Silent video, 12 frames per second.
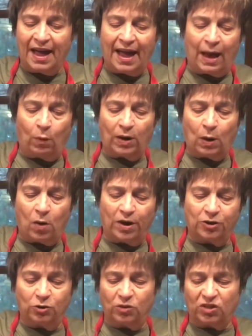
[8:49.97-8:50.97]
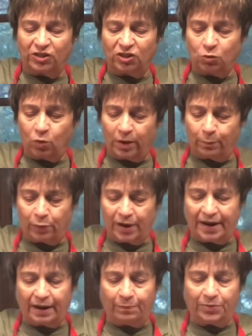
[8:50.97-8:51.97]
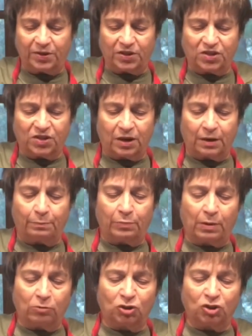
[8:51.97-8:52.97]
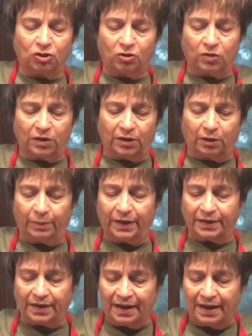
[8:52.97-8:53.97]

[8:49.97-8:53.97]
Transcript: And what I want to do is I just want to break up this brown sugar a little bit,